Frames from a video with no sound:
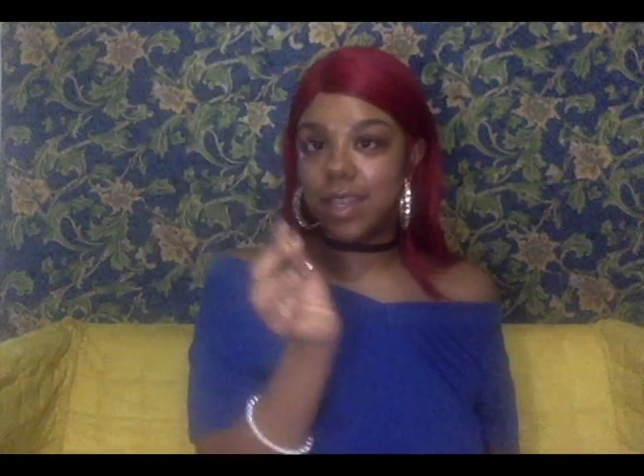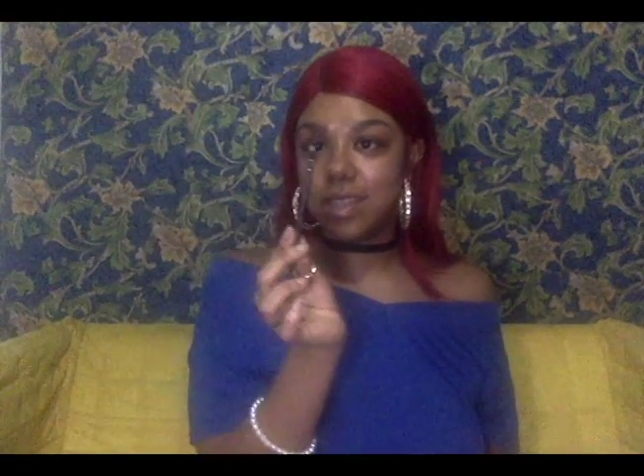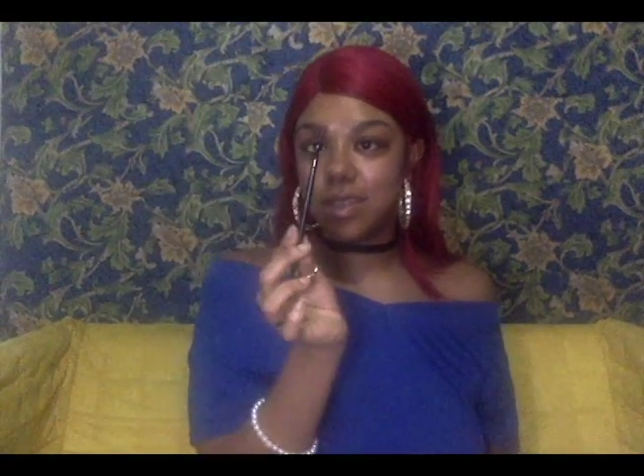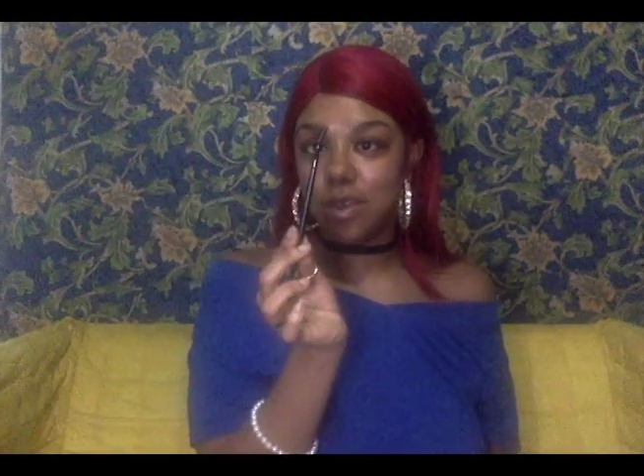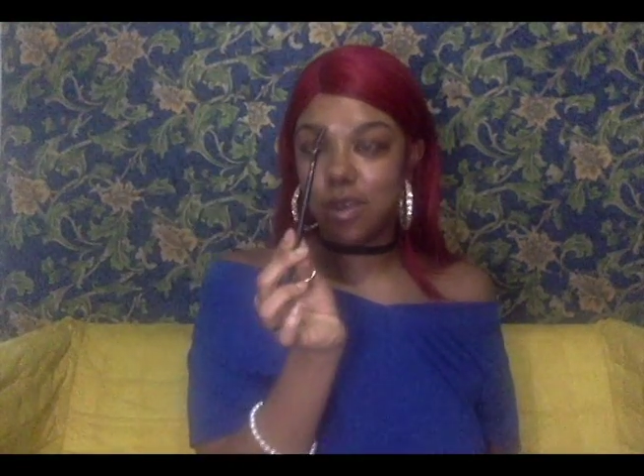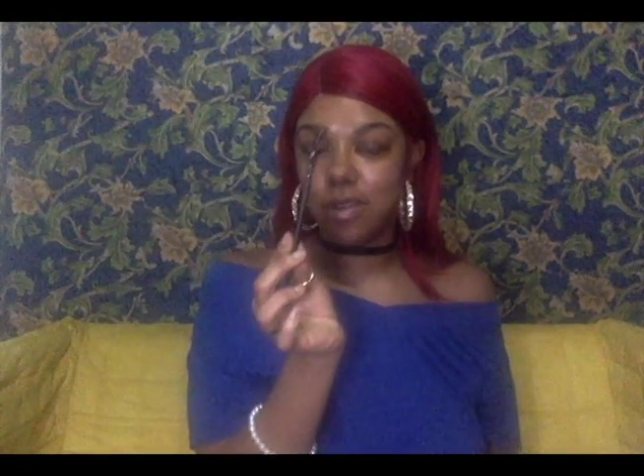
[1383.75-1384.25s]
It's
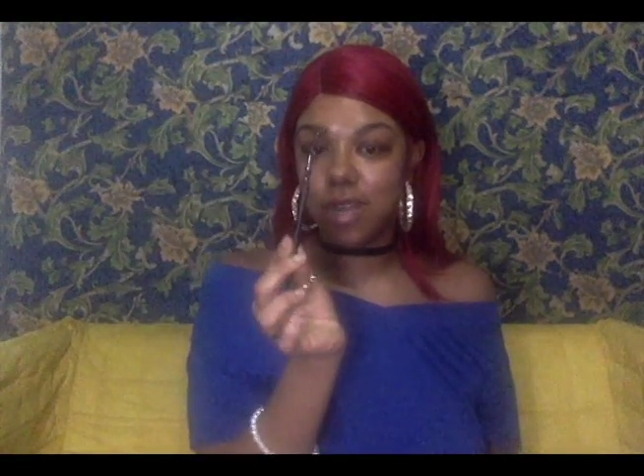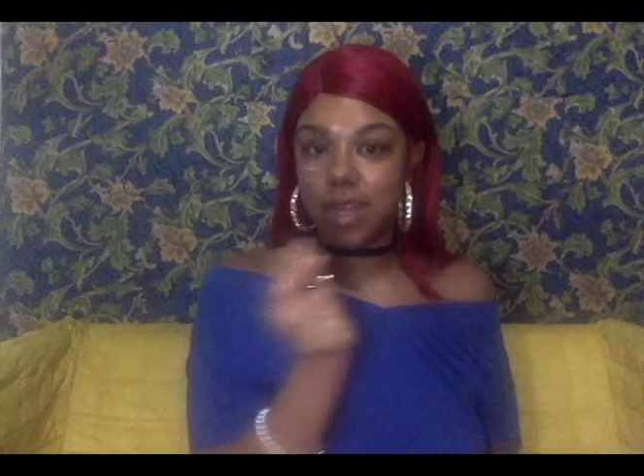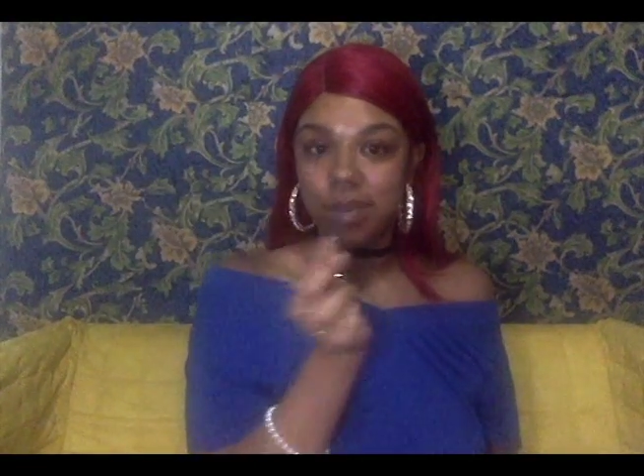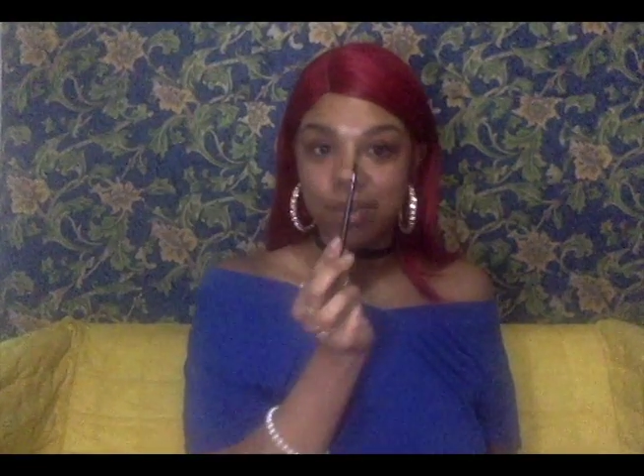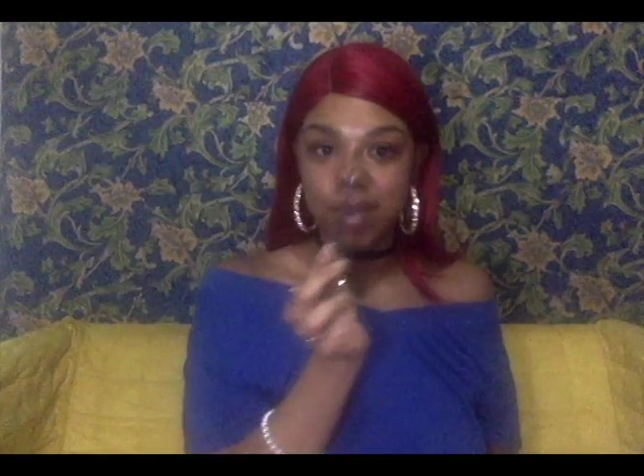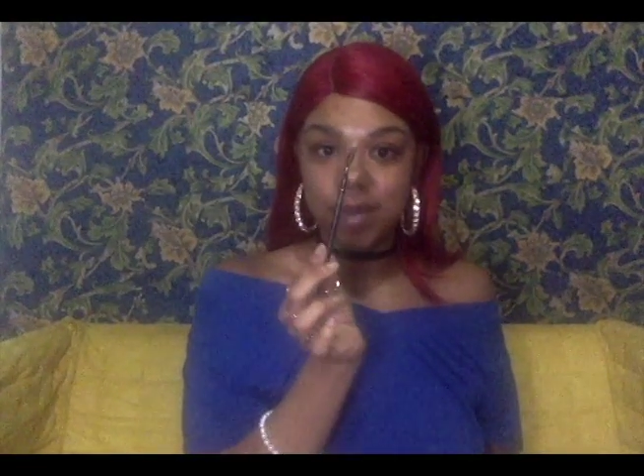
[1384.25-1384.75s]
already
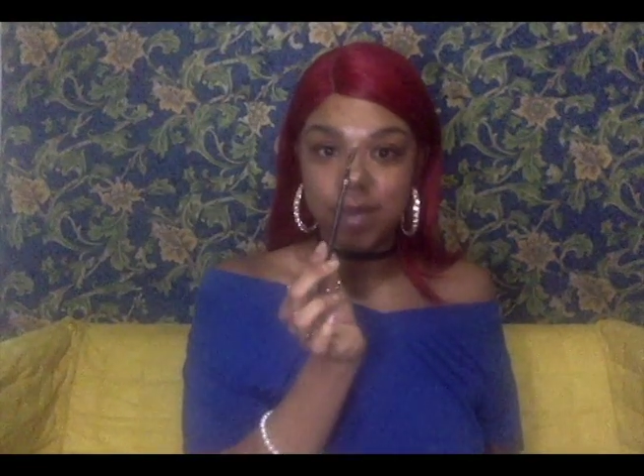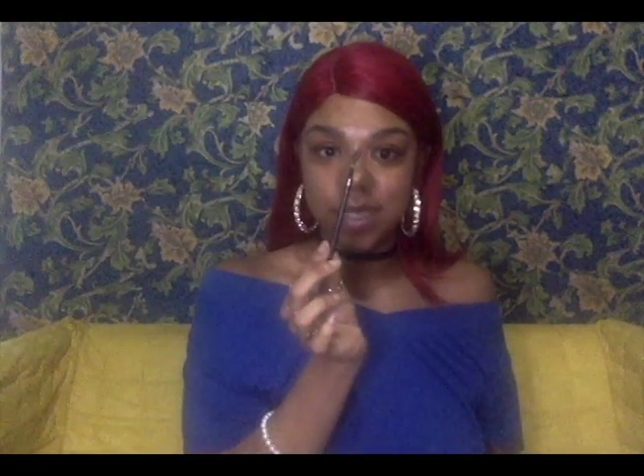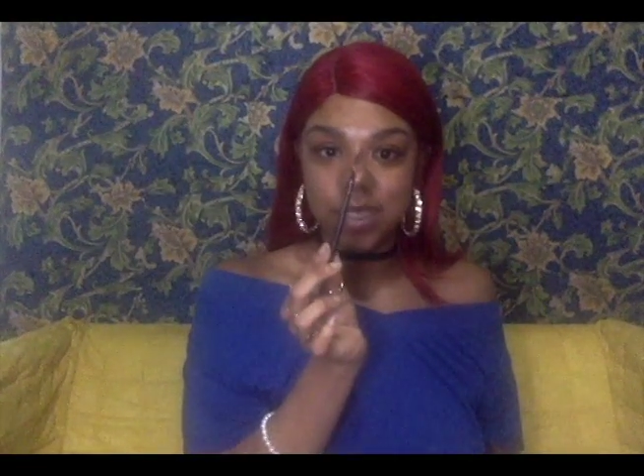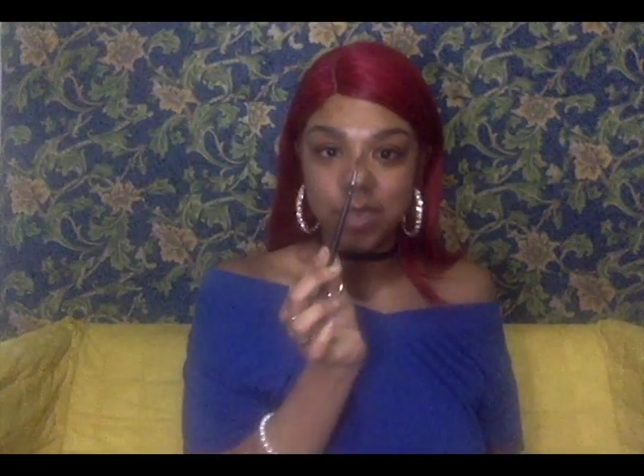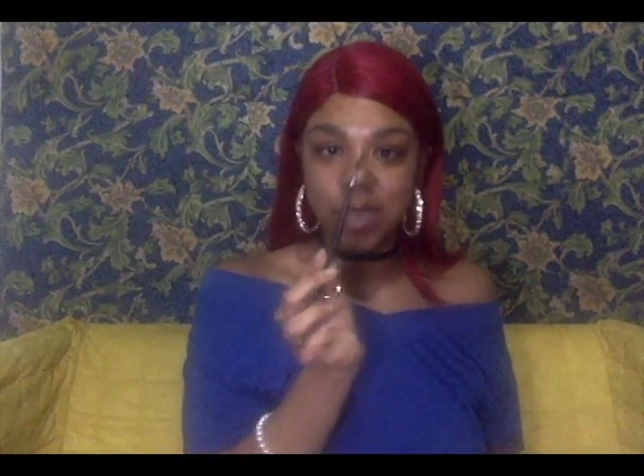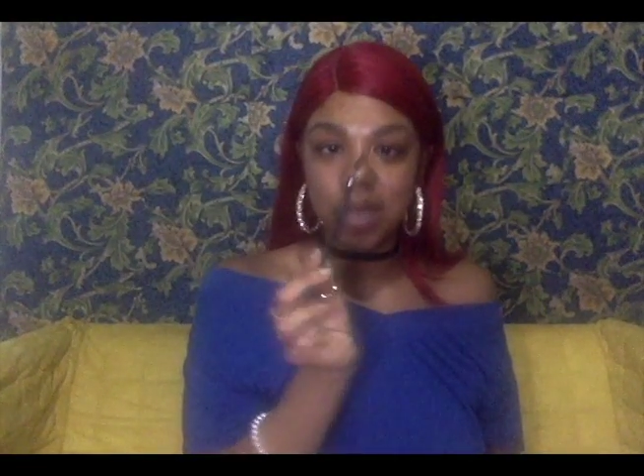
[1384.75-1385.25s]
pretty much
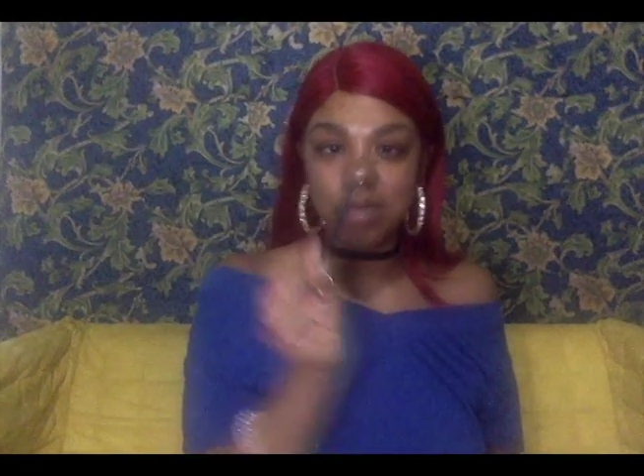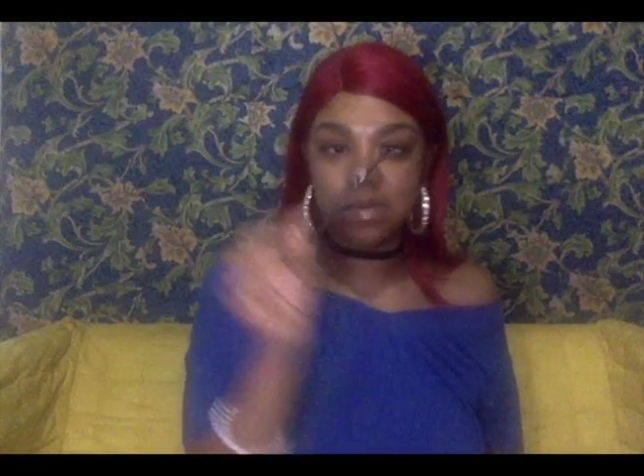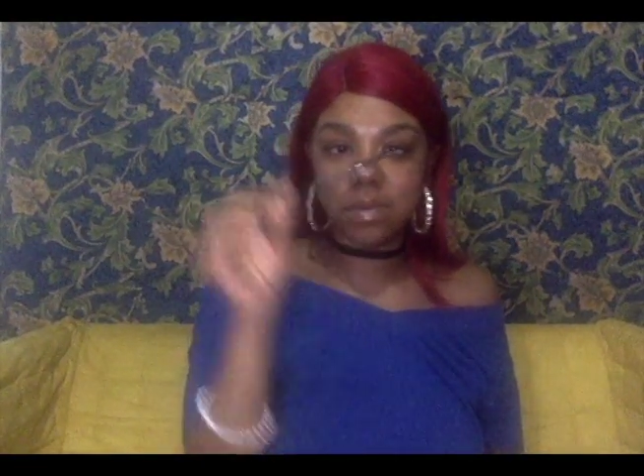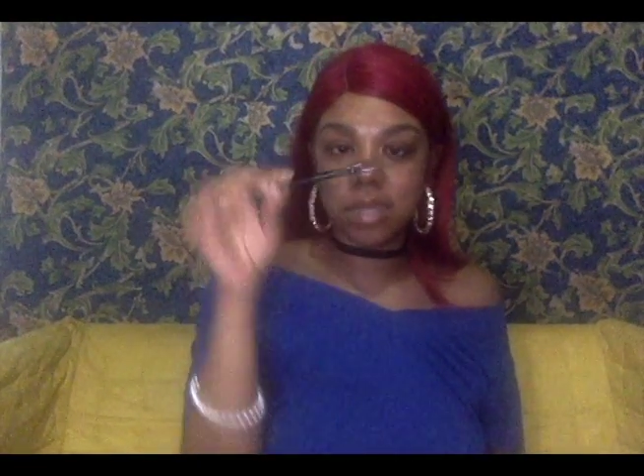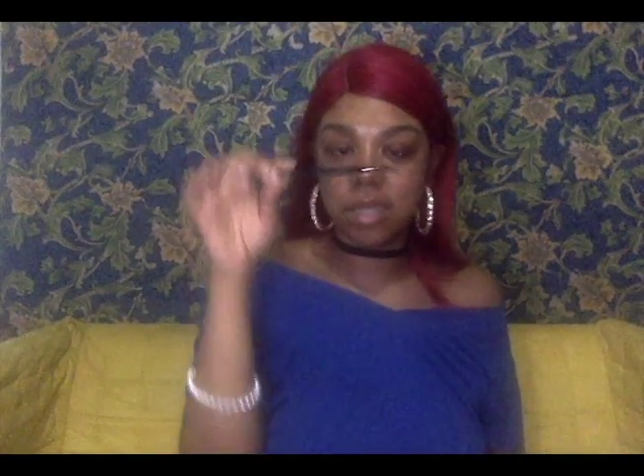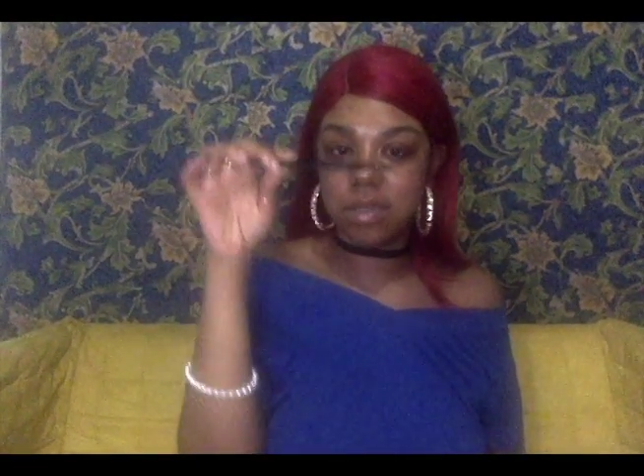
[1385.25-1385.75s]
well,
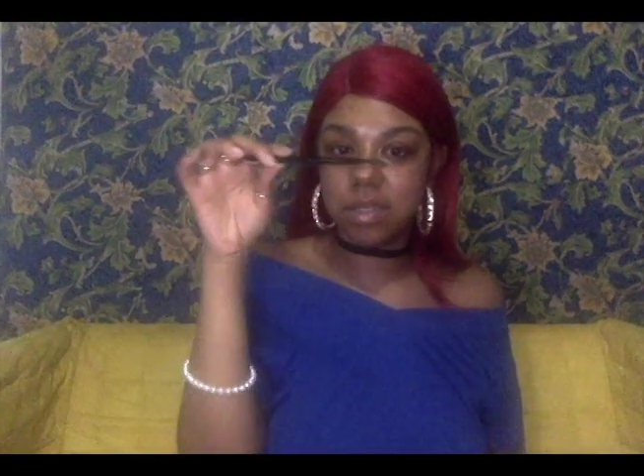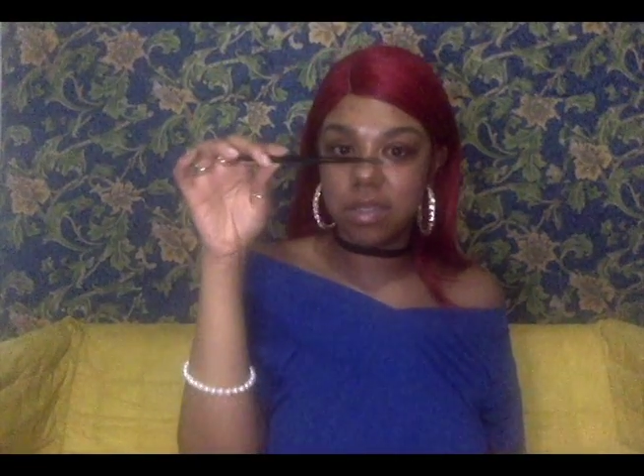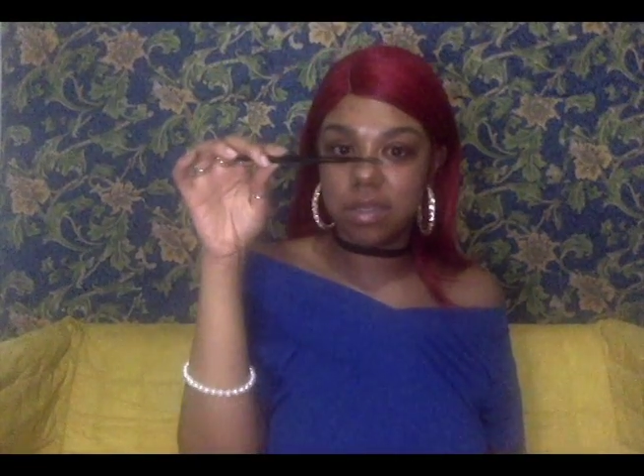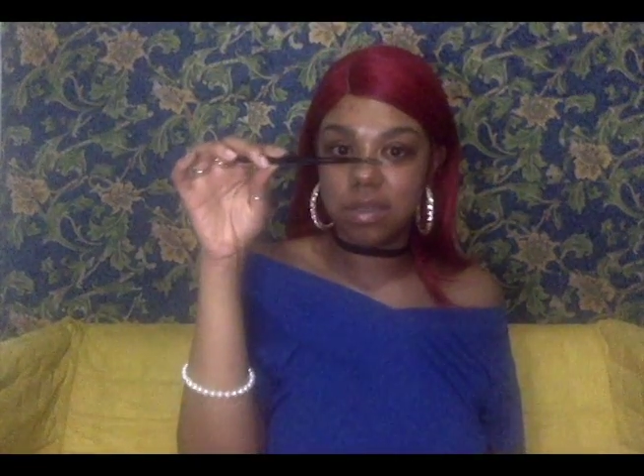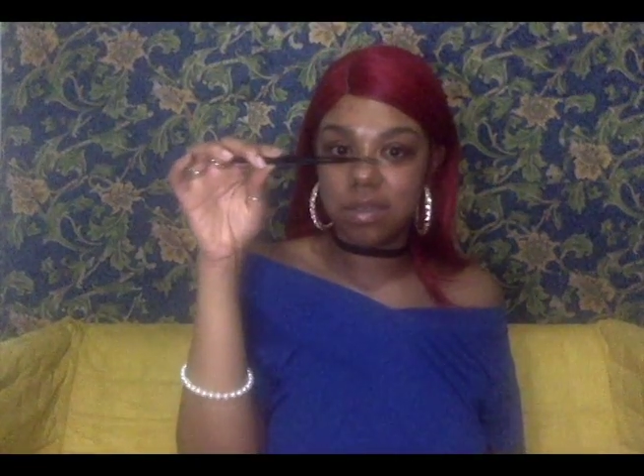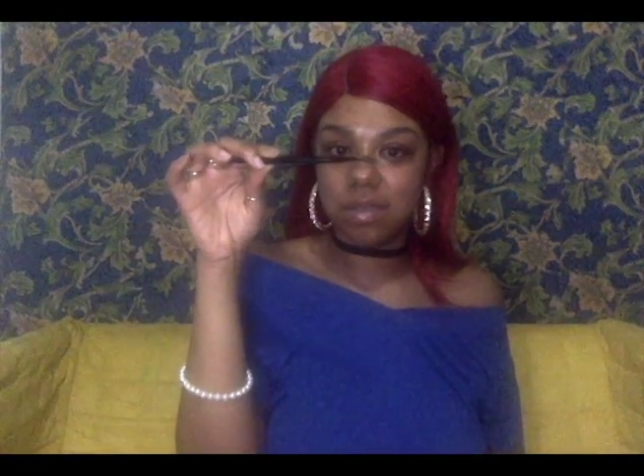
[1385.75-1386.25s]
no, you still
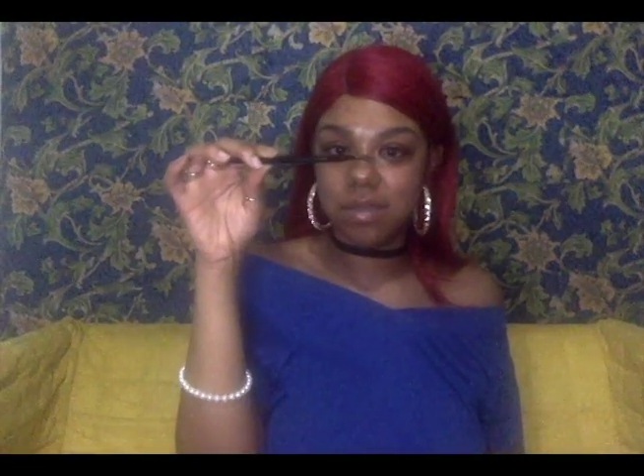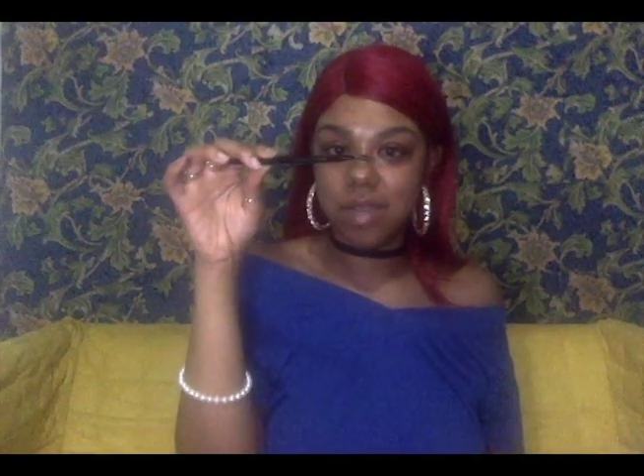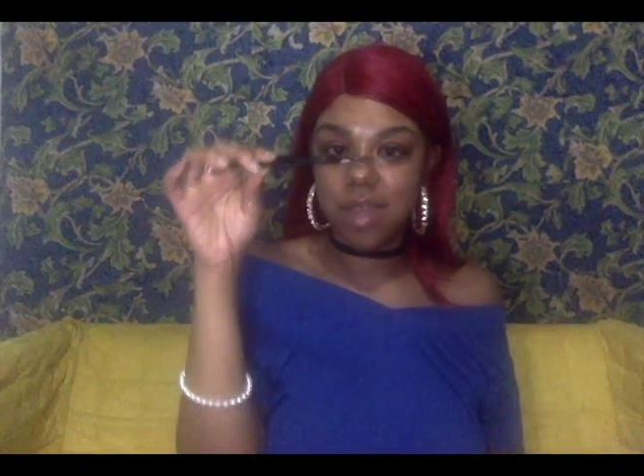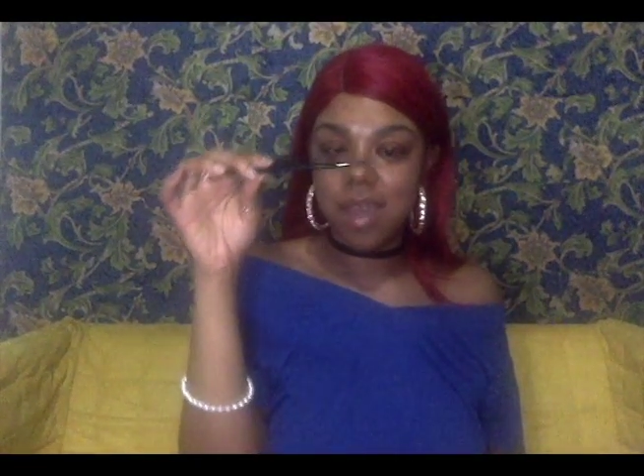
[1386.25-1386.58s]
do,